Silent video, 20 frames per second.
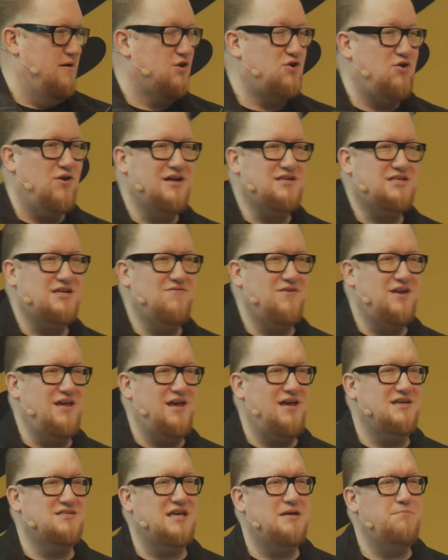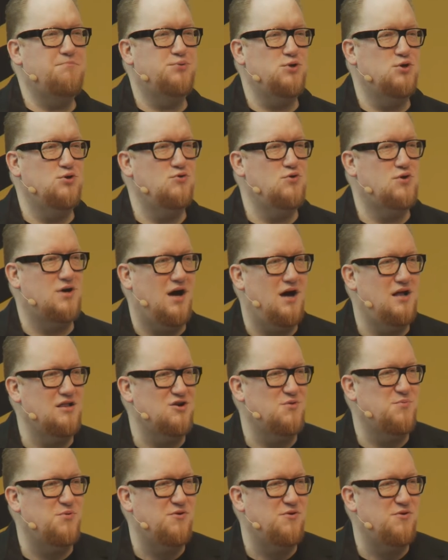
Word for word: Creativity is a blue-collar